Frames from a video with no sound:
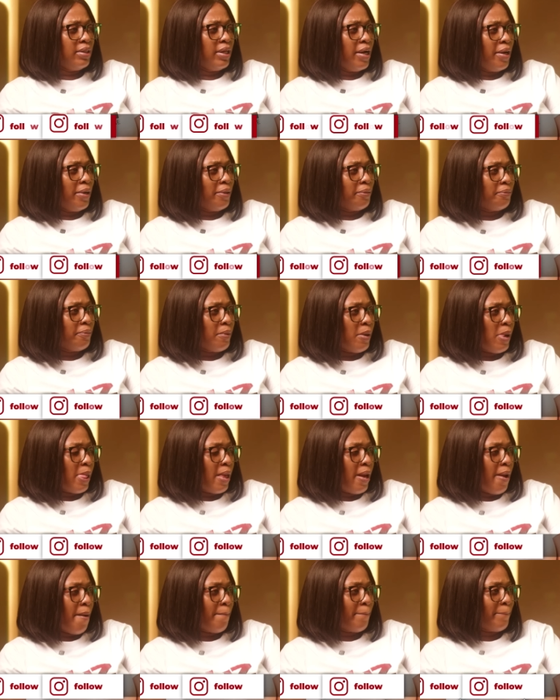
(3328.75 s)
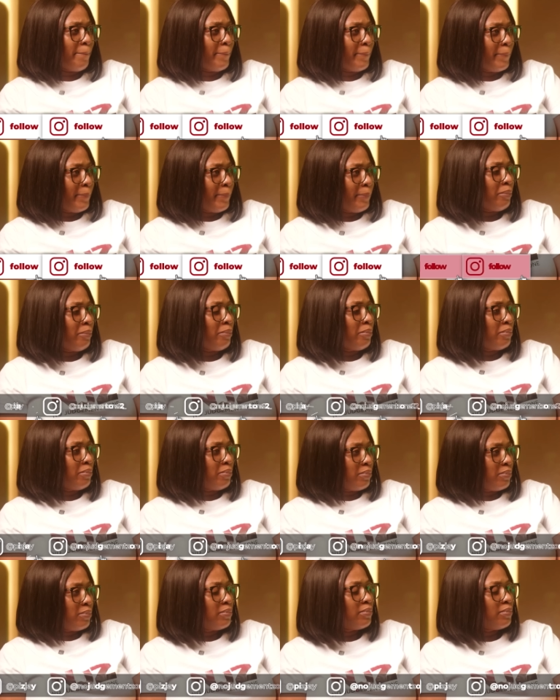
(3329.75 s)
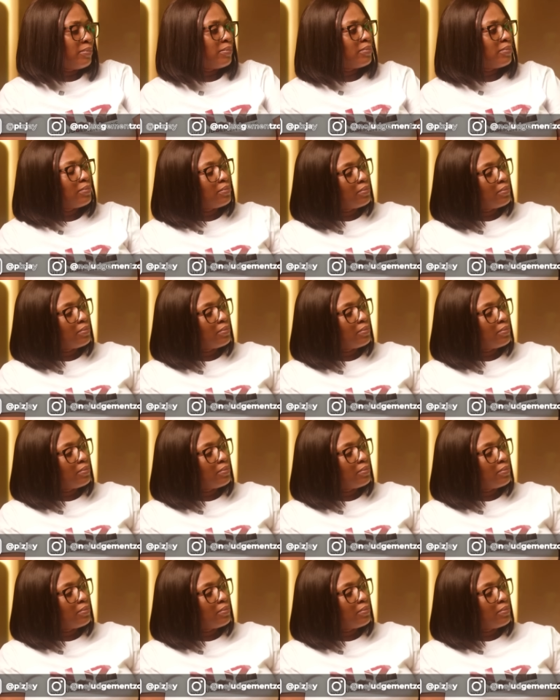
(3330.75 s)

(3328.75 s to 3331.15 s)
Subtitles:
We're going to put the details of the